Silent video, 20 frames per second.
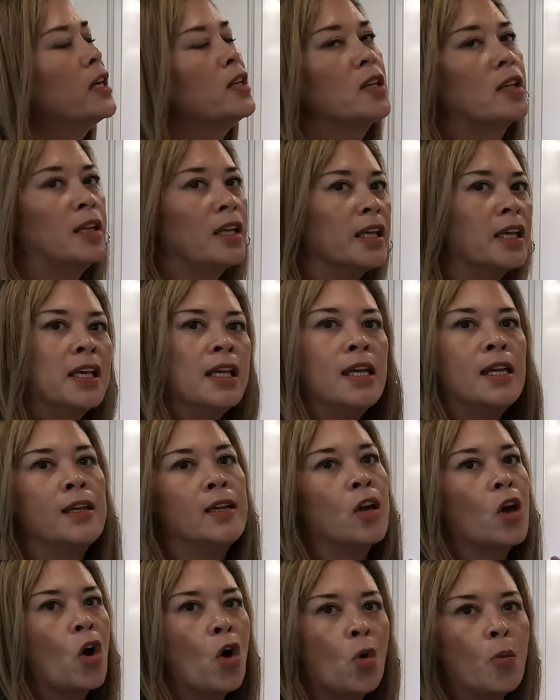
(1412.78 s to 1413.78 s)
and
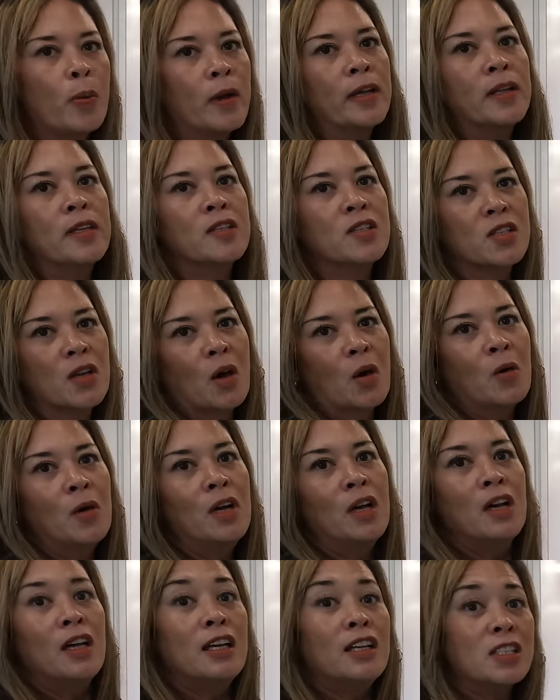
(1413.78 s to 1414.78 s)
clean and open. So
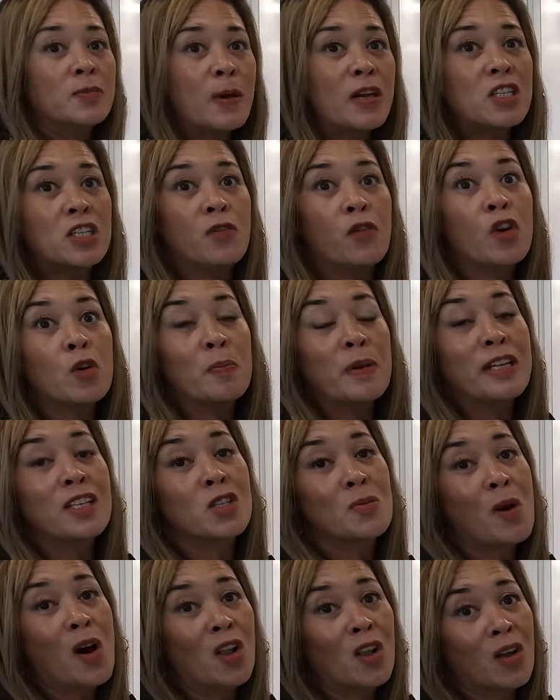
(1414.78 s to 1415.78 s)
especially for it
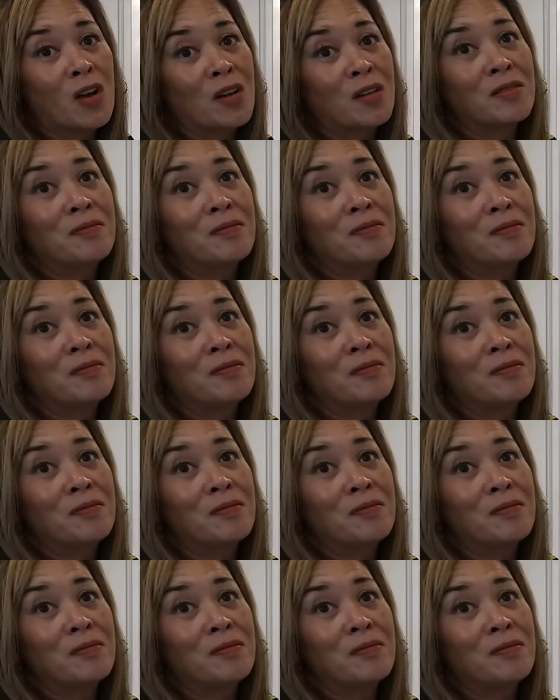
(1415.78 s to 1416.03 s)
being smaller.